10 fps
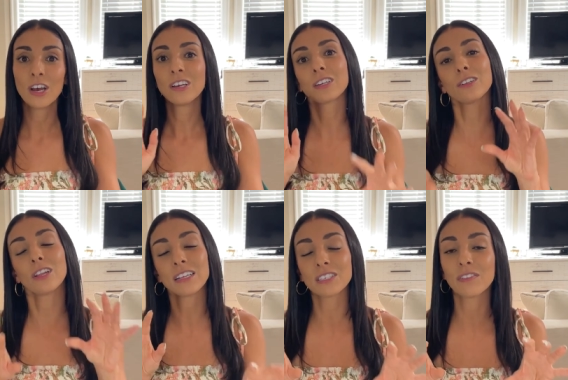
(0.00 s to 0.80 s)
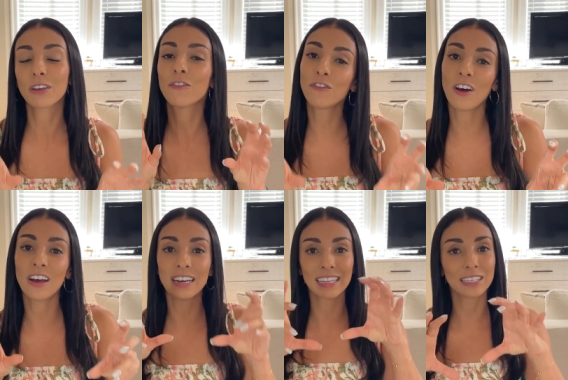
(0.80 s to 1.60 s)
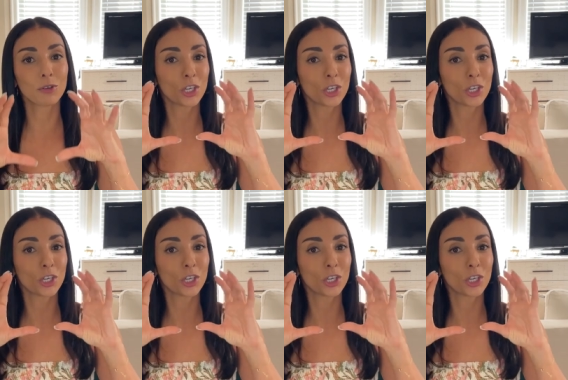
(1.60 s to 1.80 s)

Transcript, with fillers: There are lots of like fun little